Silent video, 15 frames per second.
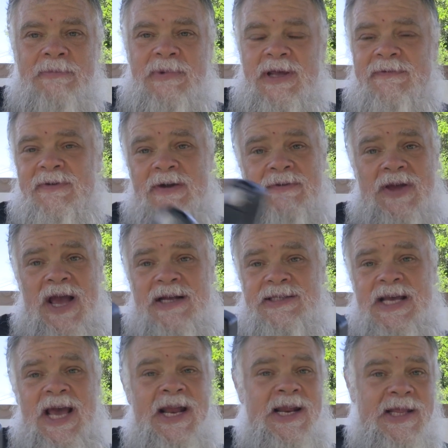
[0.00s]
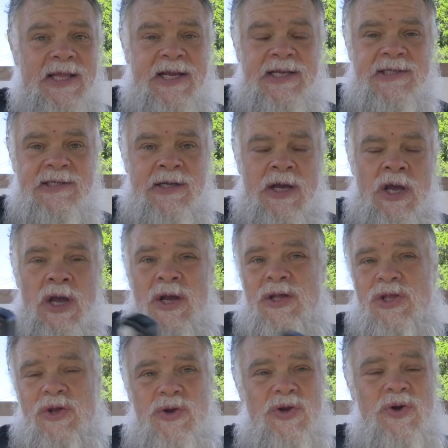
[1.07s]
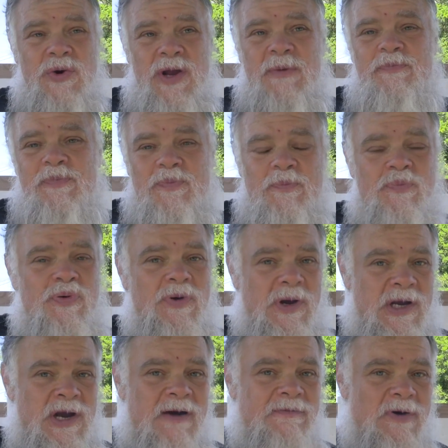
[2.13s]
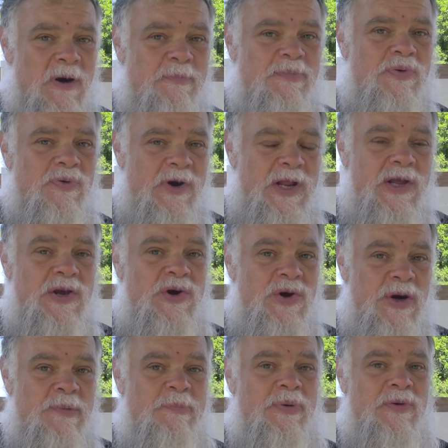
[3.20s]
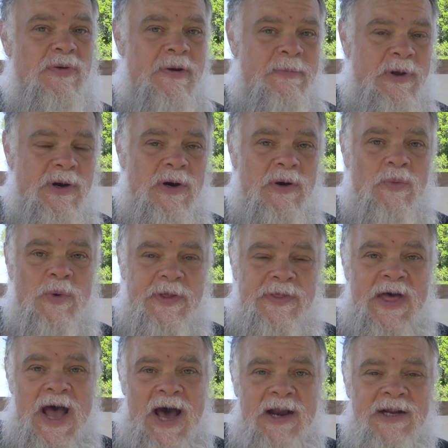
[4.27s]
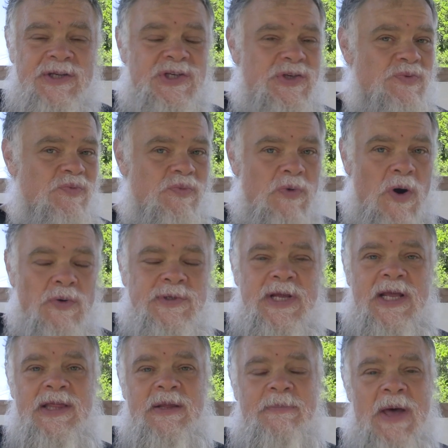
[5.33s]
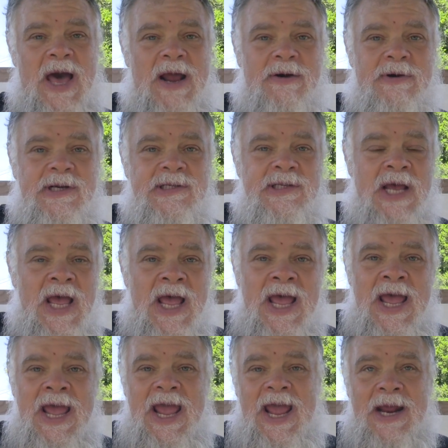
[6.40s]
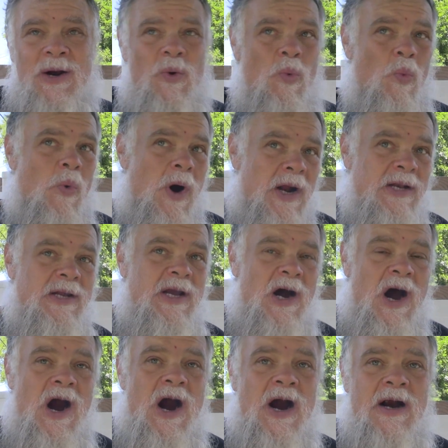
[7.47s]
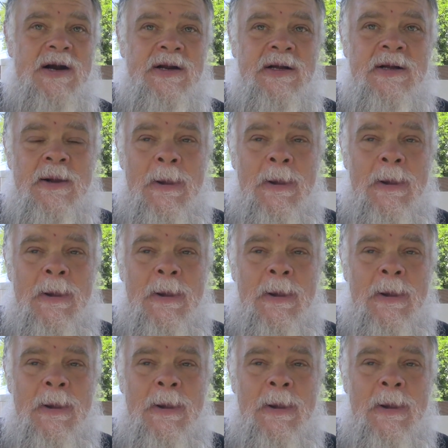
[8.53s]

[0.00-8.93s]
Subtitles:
if you had 10 of these, you could cover a pretty good perimeter with that and just rotate the batteries. And one guard,